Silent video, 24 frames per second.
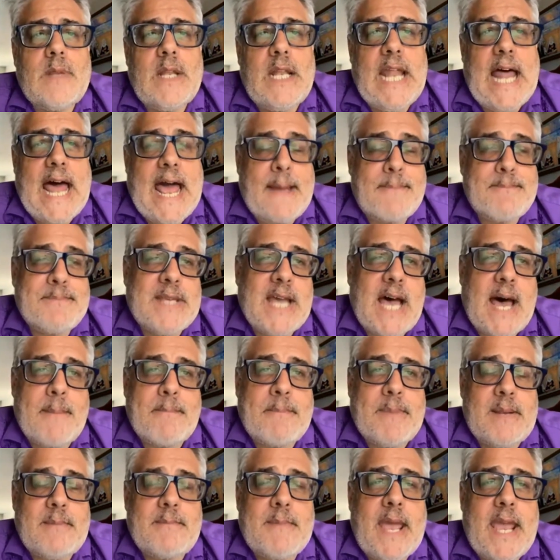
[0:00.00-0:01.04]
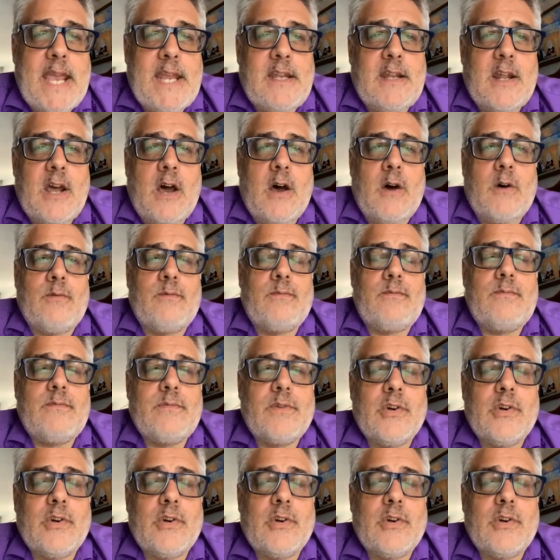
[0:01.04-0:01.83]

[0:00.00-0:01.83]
laptop been made known